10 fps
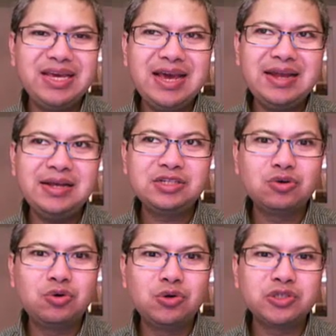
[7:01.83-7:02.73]

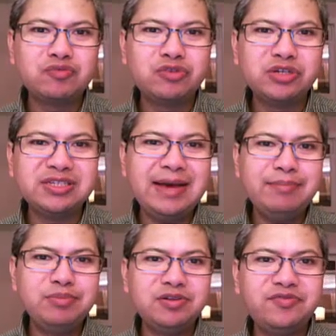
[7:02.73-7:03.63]
mechanics course, for
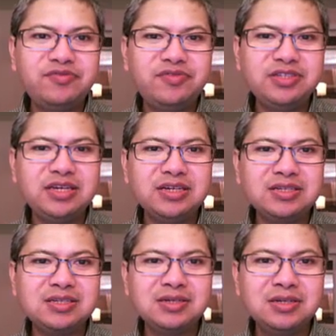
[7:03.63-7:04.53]
example in
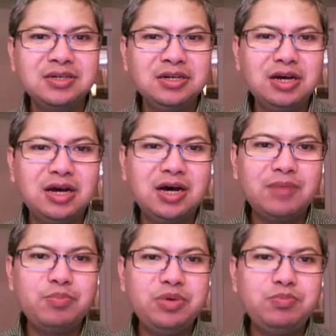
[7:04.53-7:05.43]
physics,
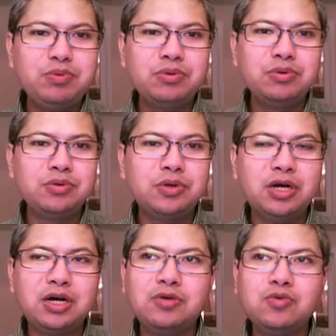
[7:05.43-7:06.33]

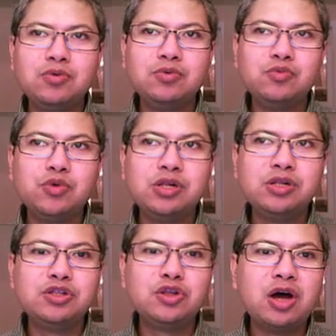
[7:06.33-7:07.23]
people
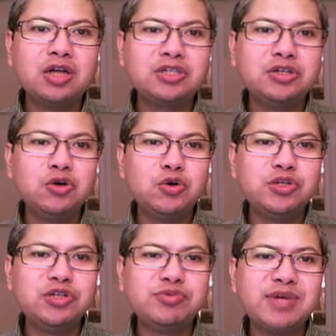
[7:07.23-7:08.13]
will not
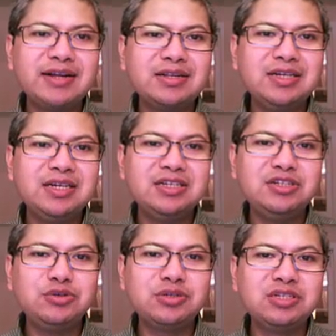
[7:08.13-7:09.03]
go
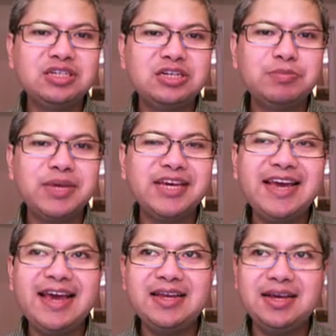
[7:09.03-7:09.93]
directly into continuum
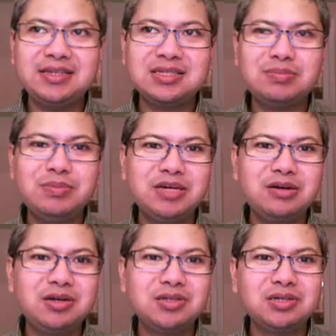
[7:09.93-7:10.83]
mechanics
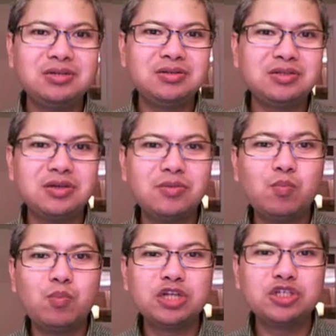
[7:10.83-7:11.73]
because it's
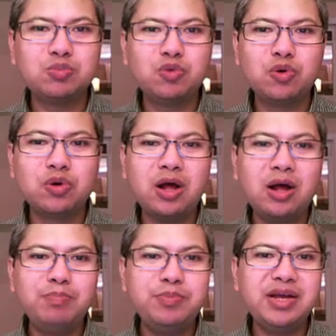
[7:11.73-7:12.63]
much more
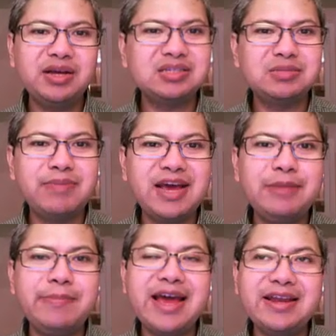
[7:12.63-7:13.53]
complex
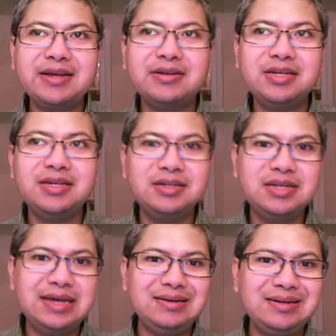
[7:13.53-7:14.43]
mathematically
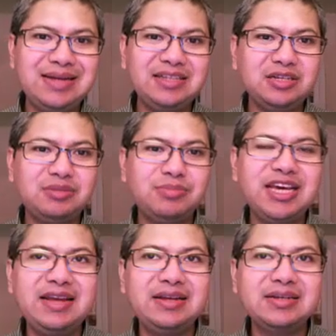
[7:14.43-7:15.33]
than classical
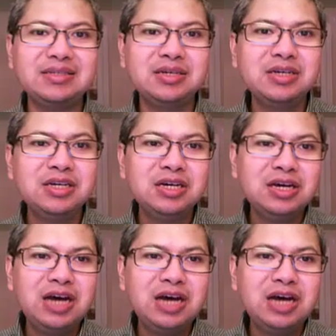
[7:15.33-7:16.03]
mechanics.